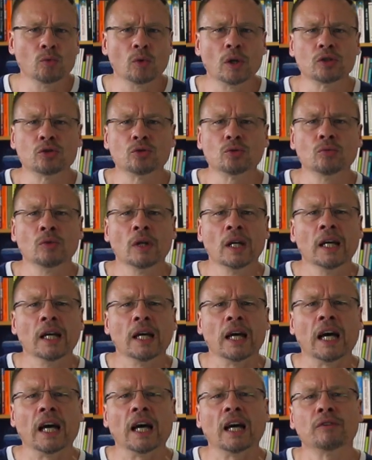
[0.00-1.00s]
You want to
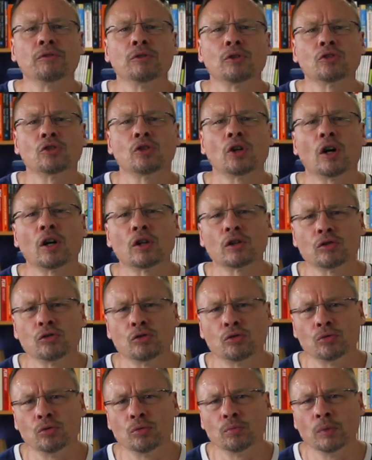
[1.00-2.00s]
have your
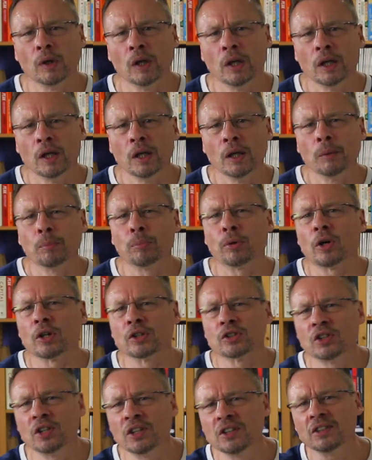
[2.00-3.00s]
target group
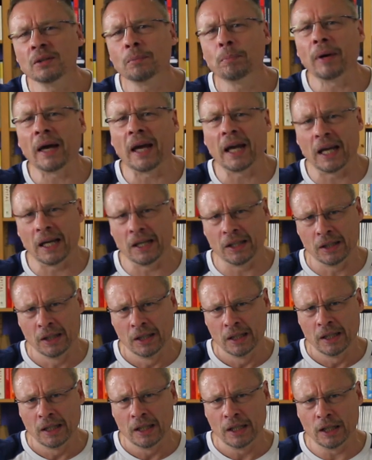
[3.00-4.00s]

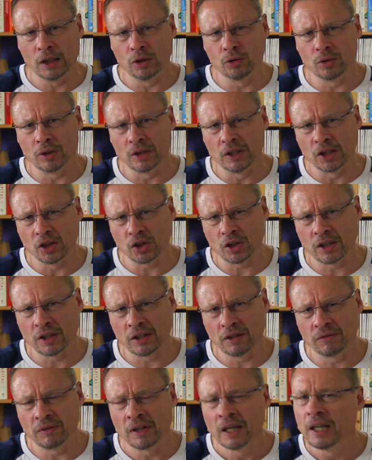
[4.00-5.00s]
participate in your
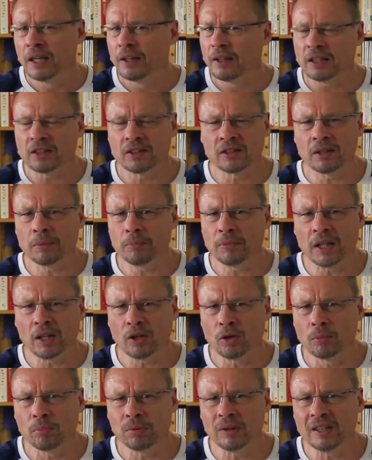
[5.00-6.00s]
initiative. That's
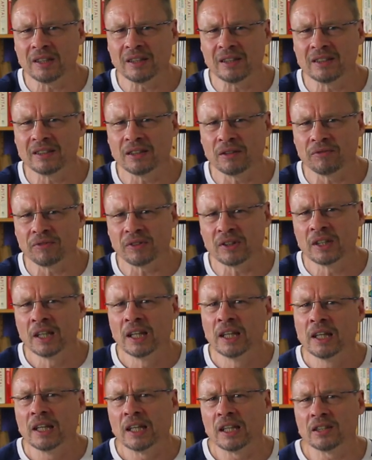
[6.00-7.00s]
something completely
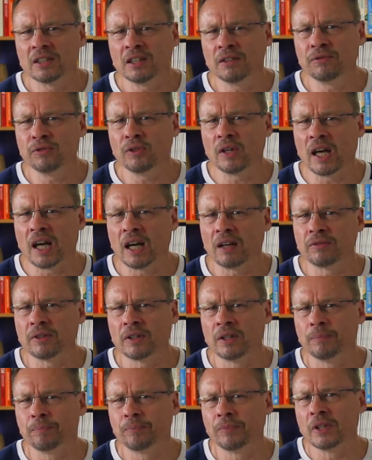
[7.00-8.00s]
different as if you
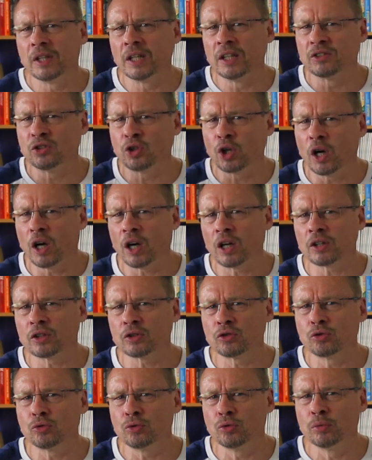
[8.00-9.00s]
have a
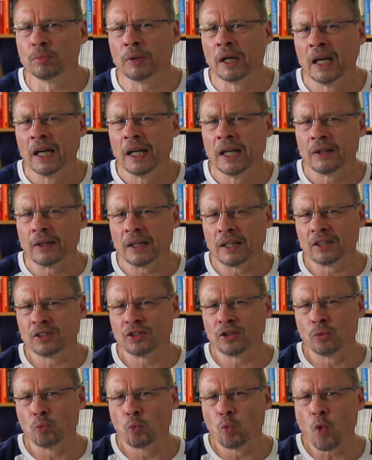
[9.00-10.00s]
target group that
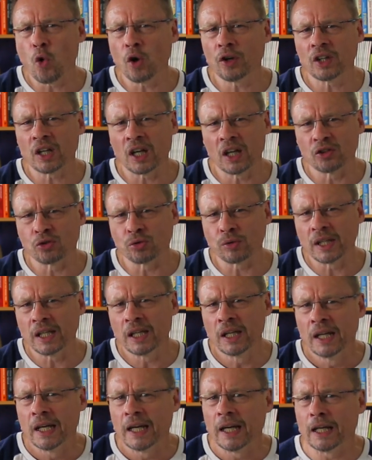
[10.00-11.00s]
is in one
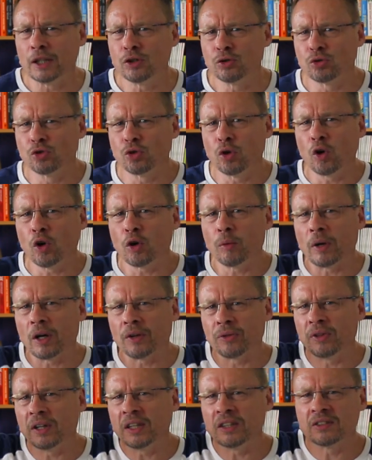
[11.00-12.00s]
country and you talk
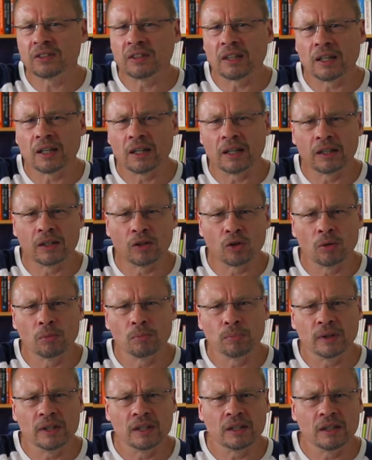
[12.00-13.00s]
about things that are in a
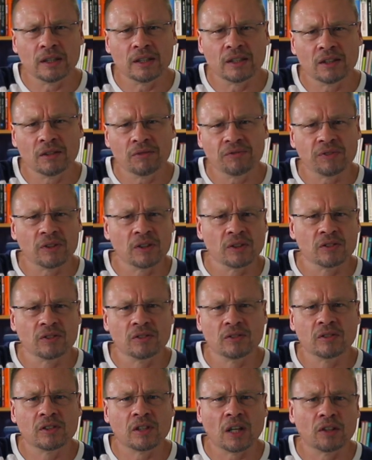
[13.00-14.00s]
completely
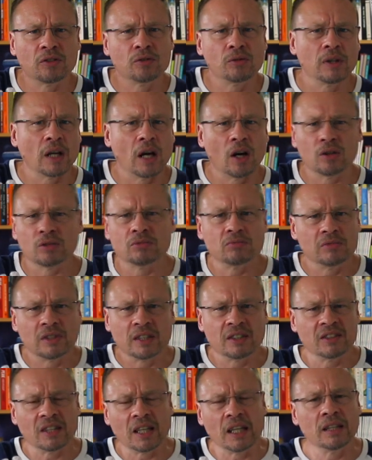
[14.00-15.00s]
different country out,
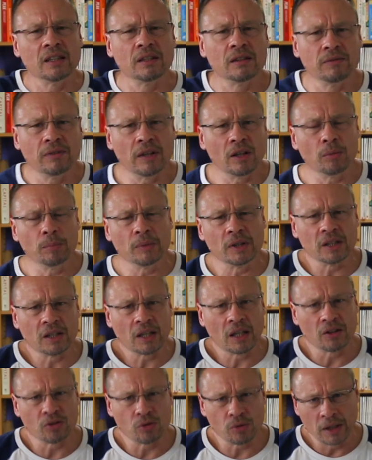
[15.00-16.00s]
let's say in a
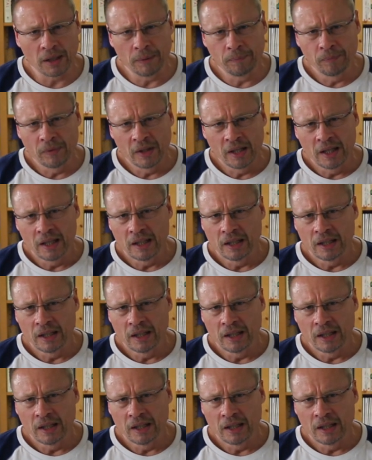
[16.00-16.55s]
development country.